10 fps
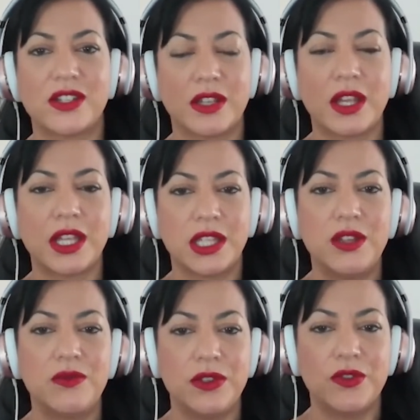
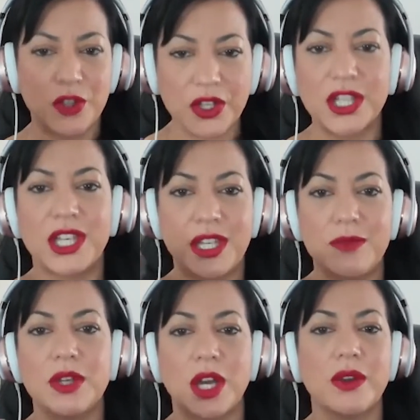You've got to
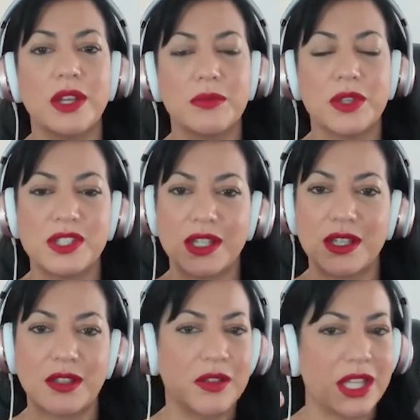keep going because
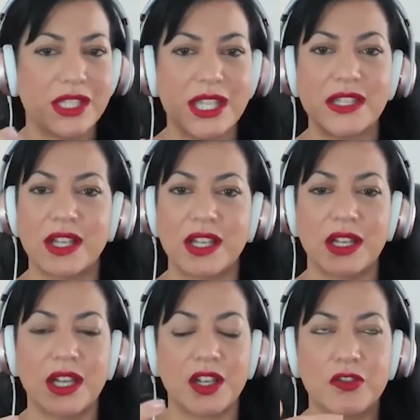it sounds like
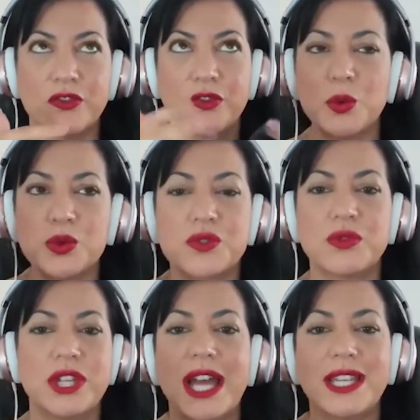a kind of false
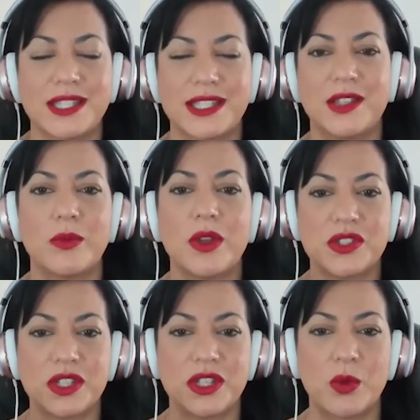reality
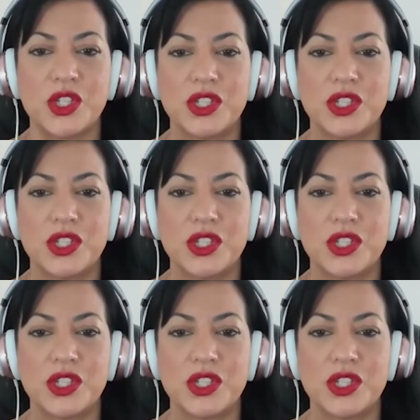almost, that once